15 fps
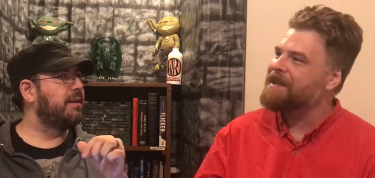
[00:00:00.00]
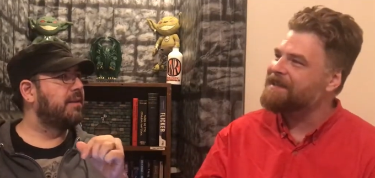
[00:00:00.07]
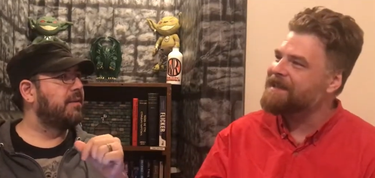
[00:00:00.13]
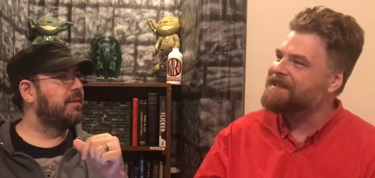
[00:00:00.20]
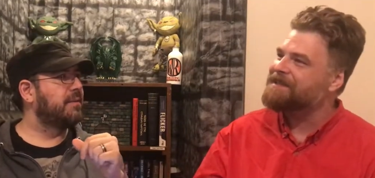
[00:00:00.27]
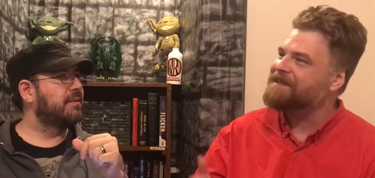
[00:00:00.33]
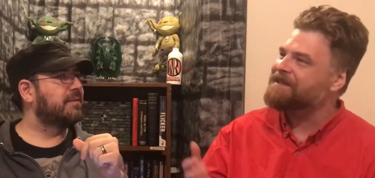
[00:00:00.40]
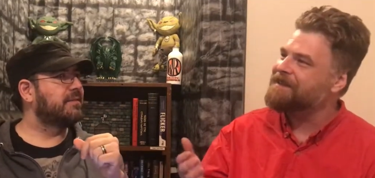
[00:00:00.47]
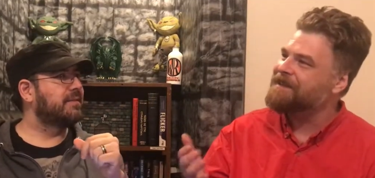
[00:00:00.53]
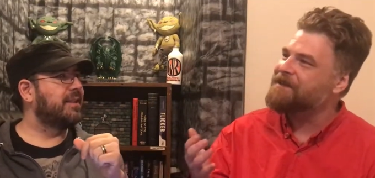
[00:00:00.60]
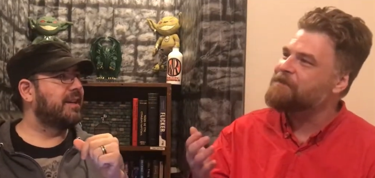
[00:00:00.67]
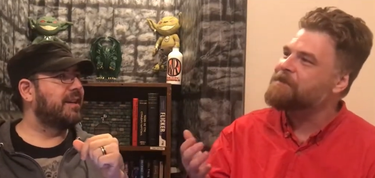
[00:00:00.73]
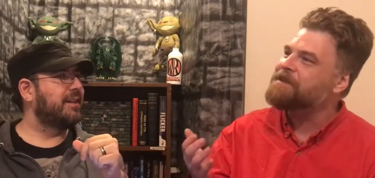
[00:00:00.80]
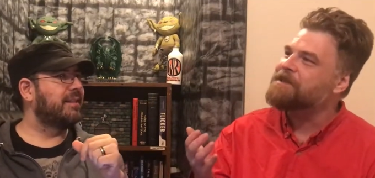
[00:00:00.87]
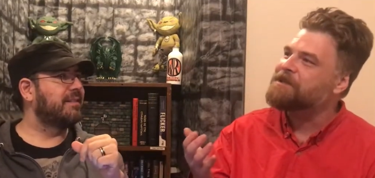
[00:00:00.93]
Speaker 1: got that's yeah.
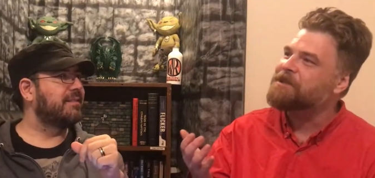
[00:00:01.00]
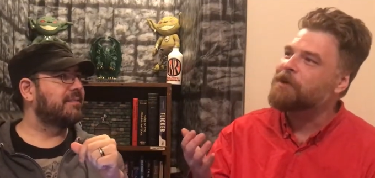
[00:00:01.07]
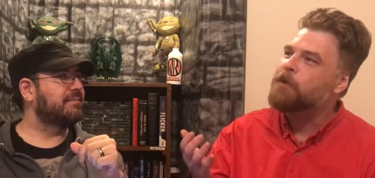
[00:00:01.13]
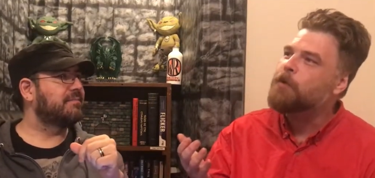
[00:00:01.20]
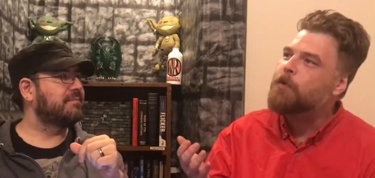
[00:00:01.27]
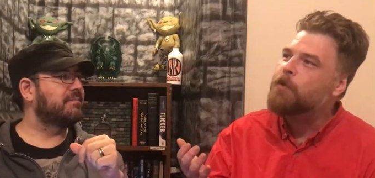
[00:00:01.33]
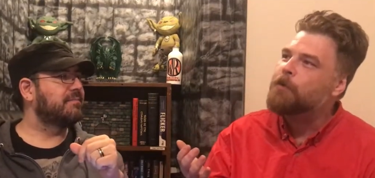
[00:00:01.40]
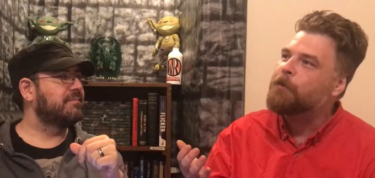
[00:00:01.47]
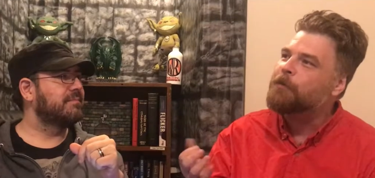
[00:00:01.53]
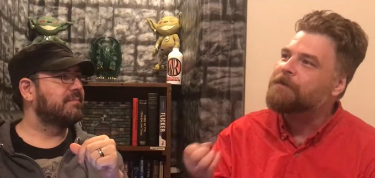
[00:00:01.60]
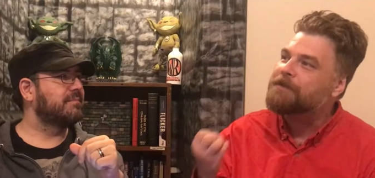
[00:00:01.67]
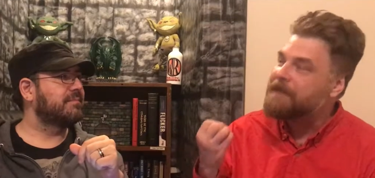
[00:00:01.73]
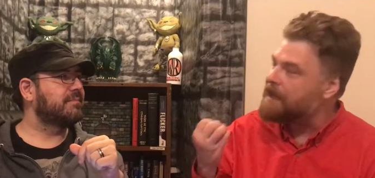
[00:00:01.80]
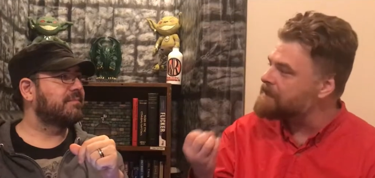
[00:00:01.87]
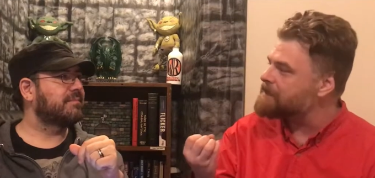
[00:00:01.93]
it was such a cool
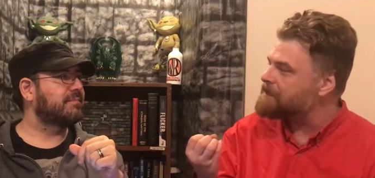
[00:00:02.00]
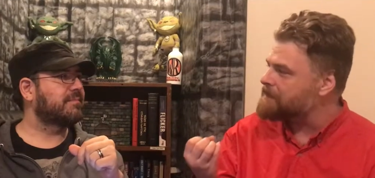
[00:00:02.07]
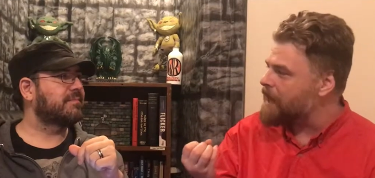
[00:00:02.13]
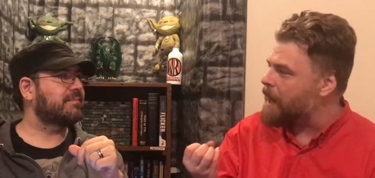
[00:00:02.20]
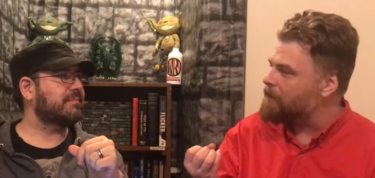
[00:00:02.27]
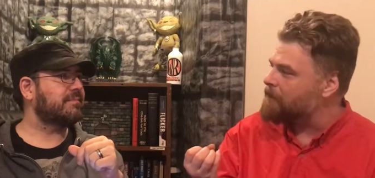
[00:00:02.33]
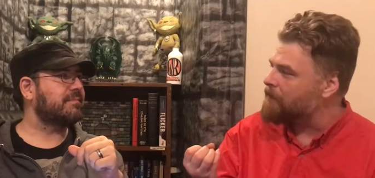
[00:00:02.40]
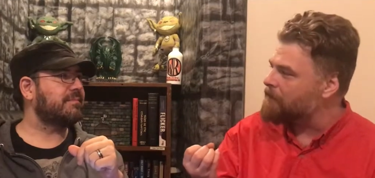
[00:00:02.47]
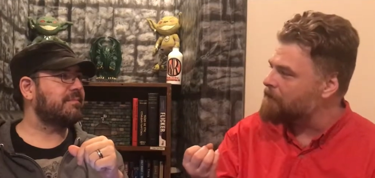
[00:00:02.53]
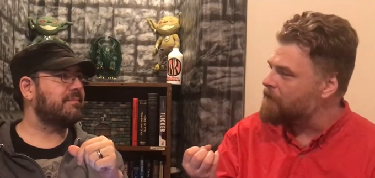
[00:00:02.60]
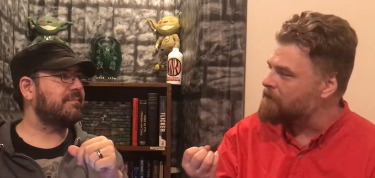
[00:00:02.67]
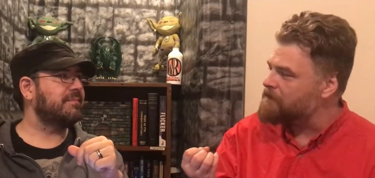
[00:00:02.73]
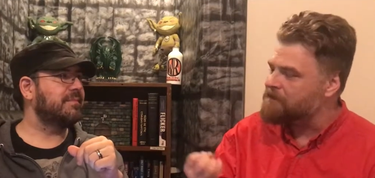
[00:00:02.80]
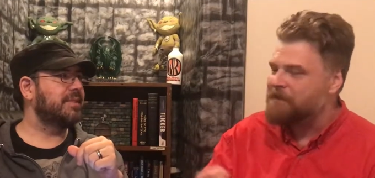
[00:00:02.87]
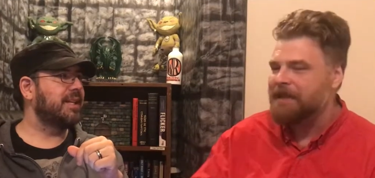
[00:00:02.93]
that was a cyberpunk
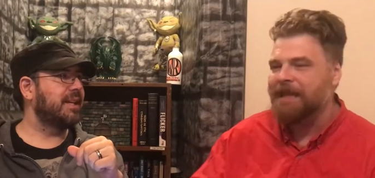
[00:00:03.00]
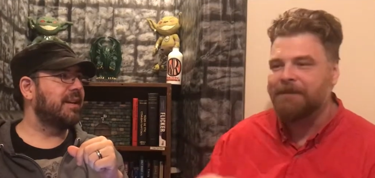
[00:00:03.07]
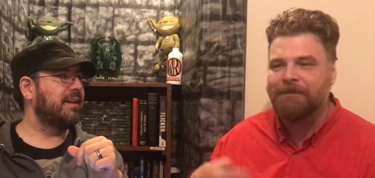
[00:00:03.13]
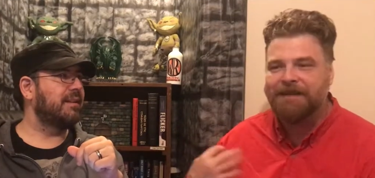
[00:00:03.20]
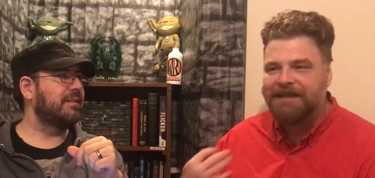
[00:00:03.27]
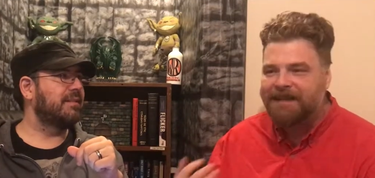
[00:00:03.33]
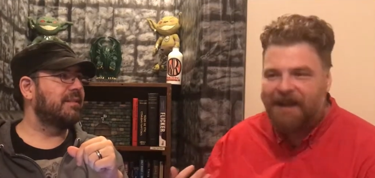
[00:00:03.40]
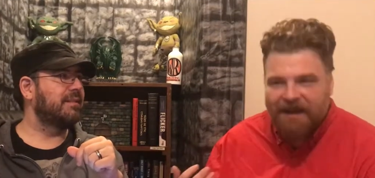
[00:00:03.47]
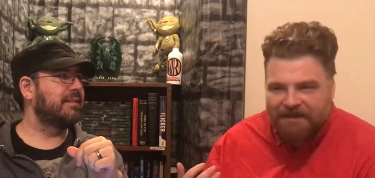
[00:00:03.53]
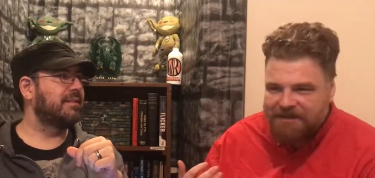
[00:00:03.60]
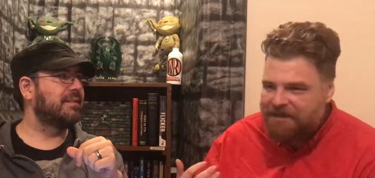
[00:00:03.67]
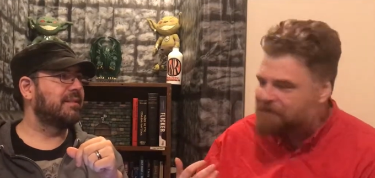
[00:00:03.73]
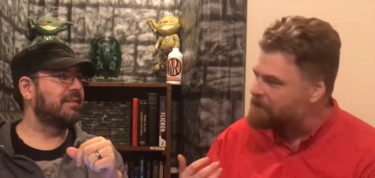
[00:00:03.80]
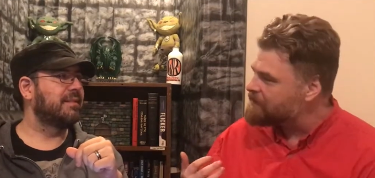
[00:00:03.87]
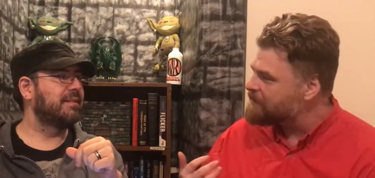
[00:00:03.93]
moment to me. Like, yeah. Nick
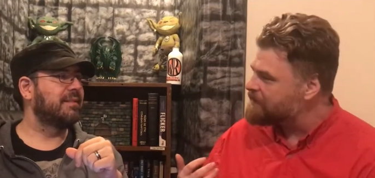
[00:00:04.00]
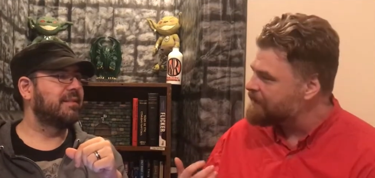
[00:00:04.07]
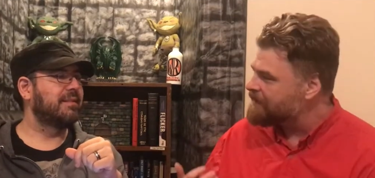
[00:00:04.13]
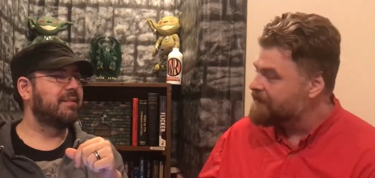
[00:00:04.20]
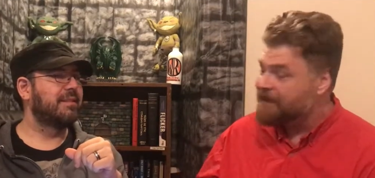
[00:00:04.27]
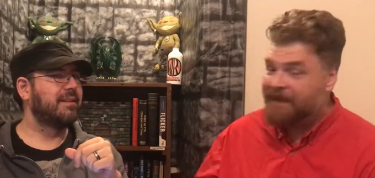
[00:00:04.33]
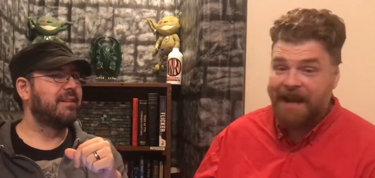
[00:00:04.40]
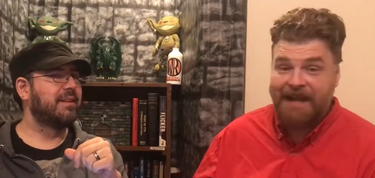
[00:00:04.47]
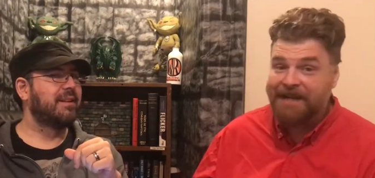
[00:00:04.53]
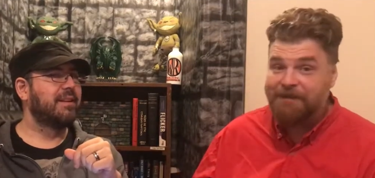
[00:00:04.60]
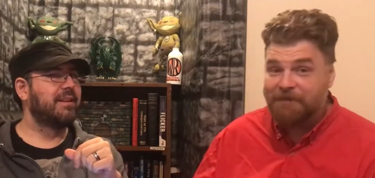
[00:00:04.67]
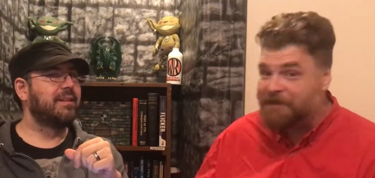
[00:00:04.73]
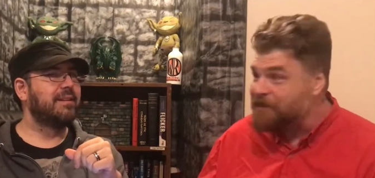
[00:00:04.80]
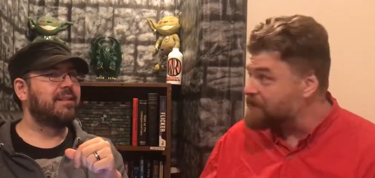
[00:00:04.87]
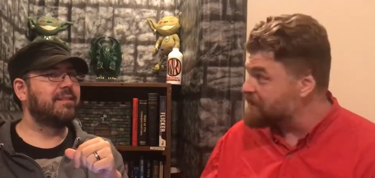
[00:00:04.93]
Takashi's running the and he's
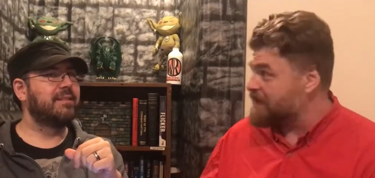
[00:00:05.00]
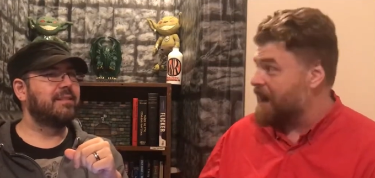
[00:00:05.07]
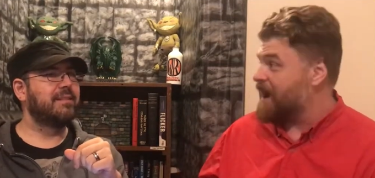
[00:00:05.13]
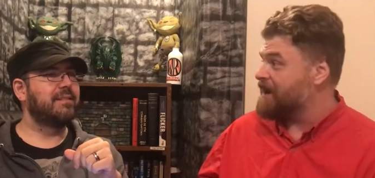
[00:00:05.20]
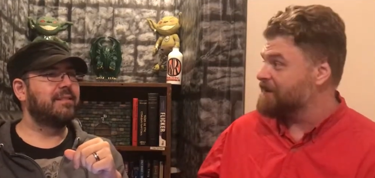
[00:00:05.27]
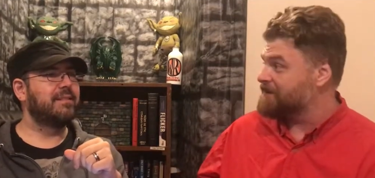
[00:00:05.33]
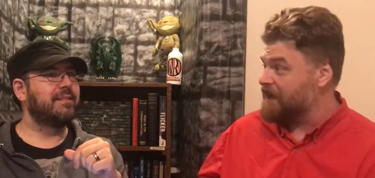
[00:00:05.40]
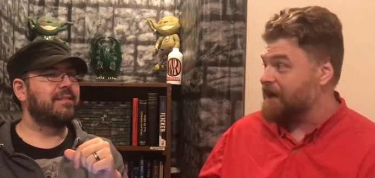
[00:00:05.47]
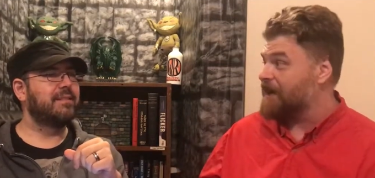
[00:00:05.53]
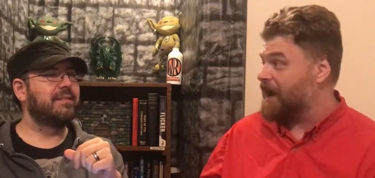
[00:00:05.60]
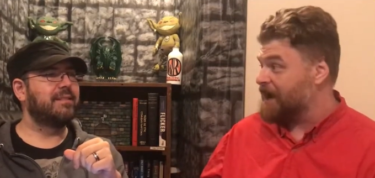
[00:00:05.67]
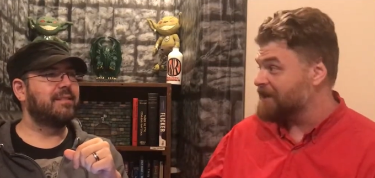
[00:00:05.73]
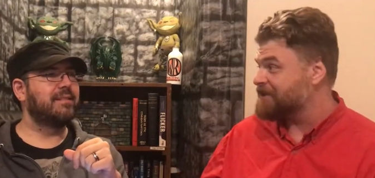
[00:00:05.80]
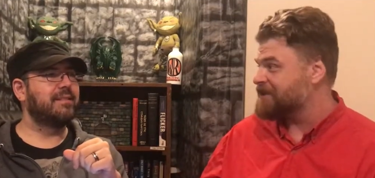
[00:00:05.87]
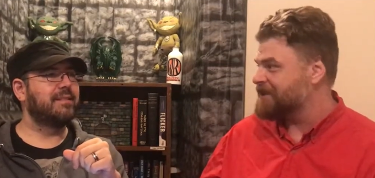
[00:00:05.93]
Mister Taka,
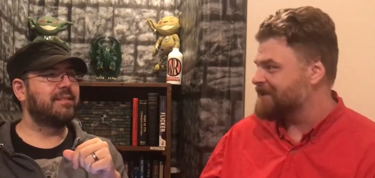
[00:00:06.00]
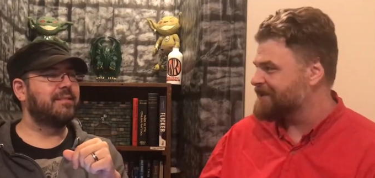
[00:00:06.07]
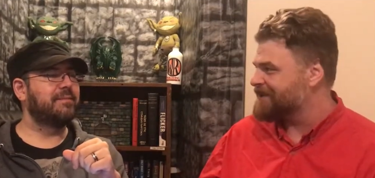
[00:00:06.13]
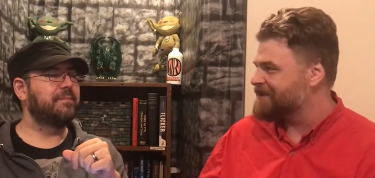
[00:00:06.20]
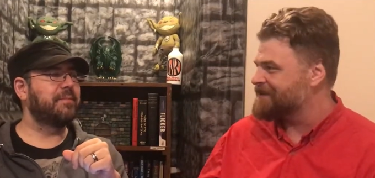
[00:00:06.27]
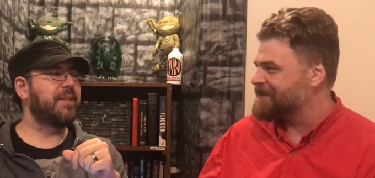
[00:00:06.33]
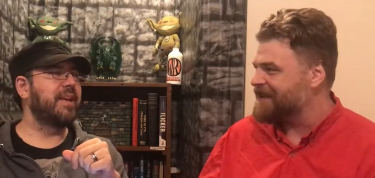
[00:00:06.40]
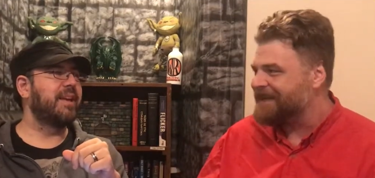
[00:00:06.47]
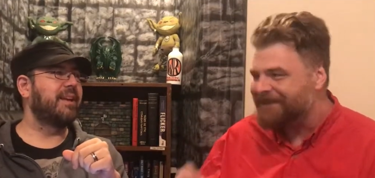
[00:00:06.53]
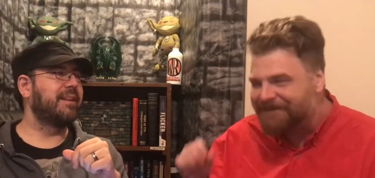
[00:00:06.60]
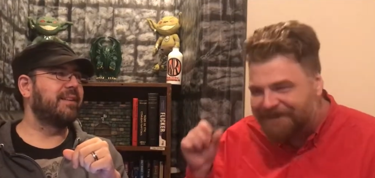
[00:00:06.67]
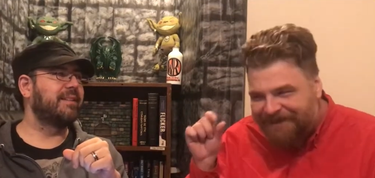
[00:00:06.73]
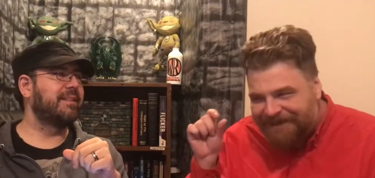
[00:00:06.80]
Takahashi, so it's like yeah.